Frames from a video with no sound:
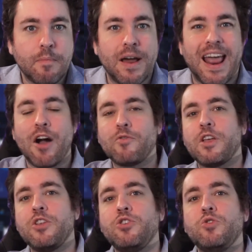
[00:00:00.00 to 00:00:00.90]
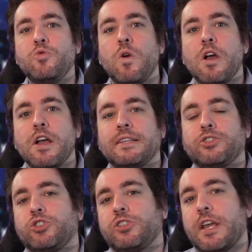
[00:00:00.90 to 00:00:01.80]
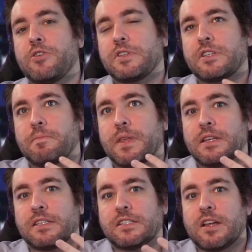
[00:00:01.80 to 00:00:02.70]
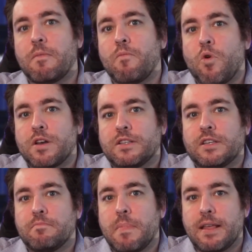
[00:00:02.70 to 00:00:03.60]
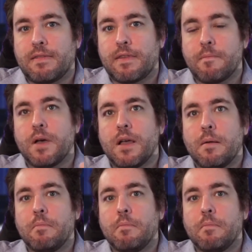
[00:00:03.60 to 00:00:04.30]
But how can you share something to someone to make them